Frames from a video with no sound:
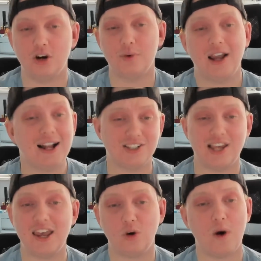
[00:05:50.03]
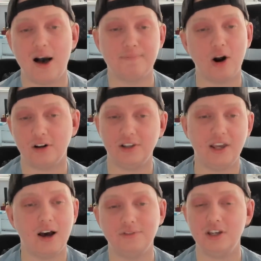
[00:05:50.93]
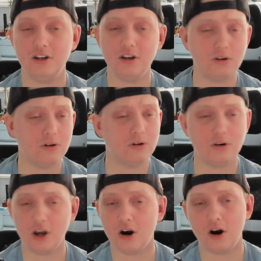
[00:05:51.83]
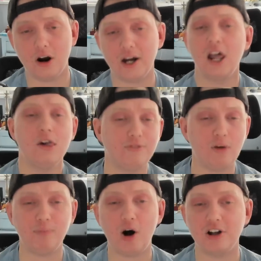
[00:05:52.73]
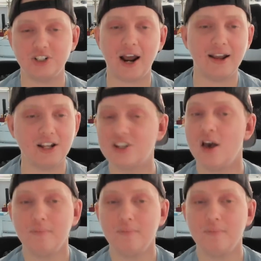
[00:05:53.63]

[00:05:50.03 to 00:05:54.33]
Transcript: we got Saquon Barkley of the New York Football Giants.